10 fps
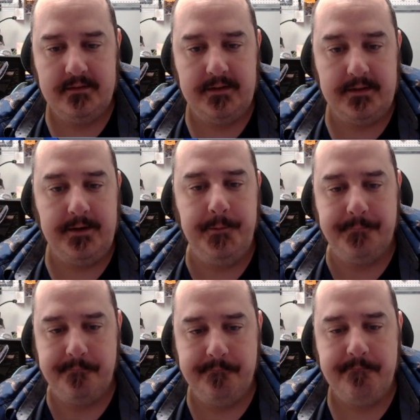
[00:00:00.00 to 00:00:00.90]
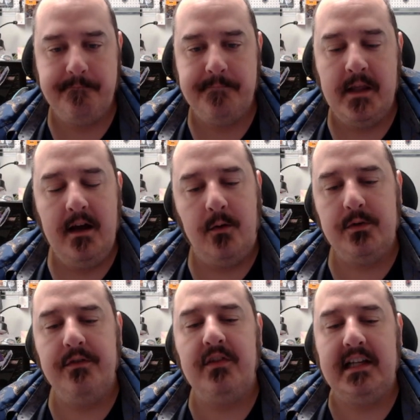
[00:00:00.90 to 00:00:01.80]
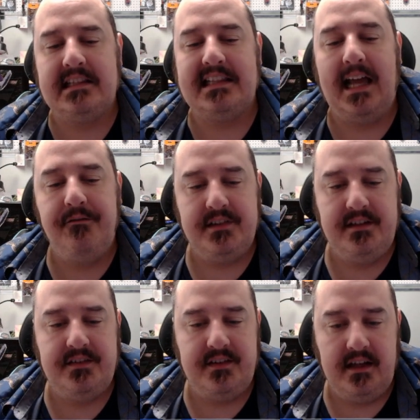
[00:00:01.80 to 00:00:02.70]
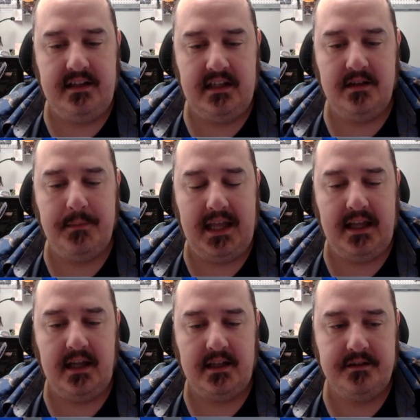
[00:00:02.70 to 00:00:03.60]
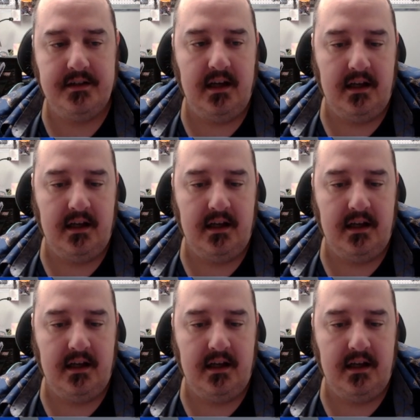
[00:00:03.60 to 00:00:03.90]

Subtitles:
You know? I wonder if like Lively Stadium and